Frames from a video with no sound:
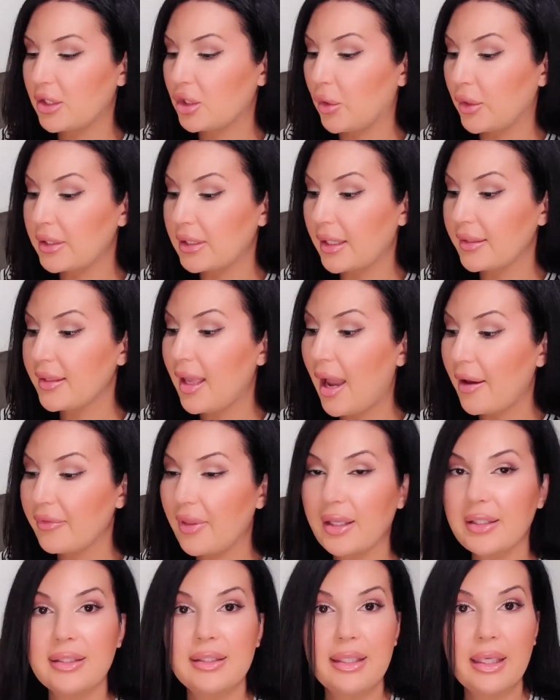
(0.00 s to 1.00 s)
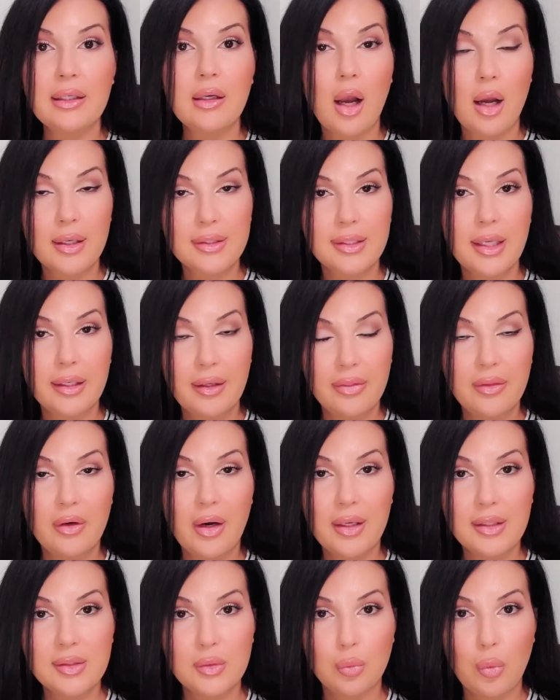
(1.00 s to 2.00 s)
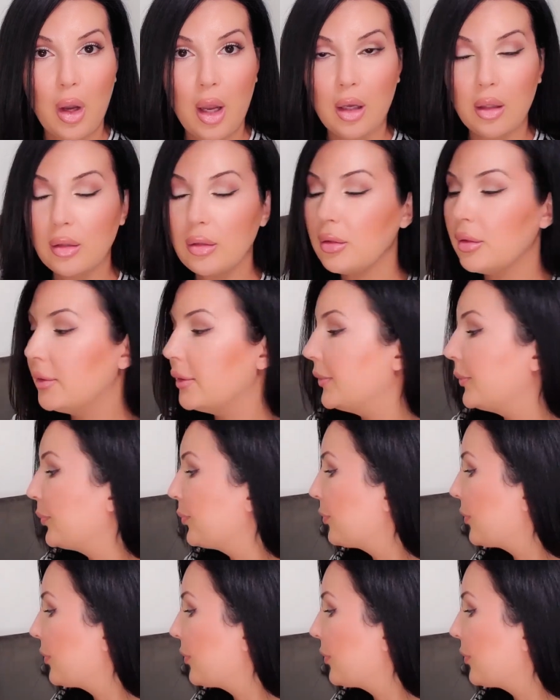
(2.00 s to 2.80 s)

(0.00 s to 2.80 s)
So it does have that zinc oxide in there as well.